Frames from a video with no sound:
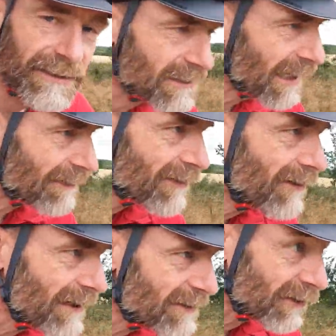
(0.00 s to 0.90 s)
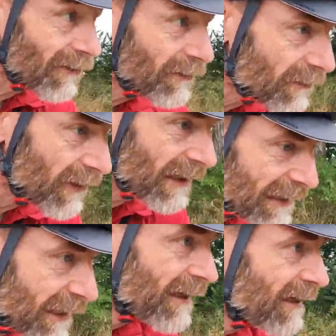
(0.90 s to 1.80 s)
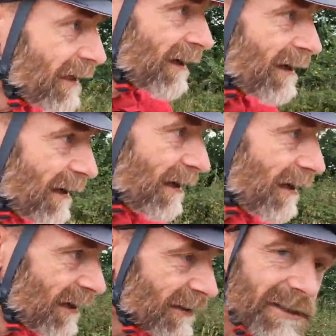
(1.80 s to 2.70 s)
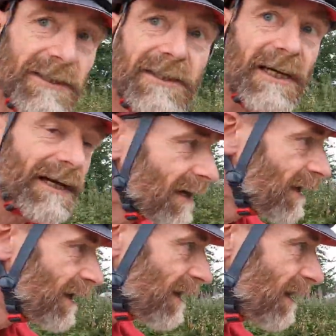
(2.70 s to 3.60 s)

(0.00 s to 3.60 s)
to South Creek, to North Creek, just to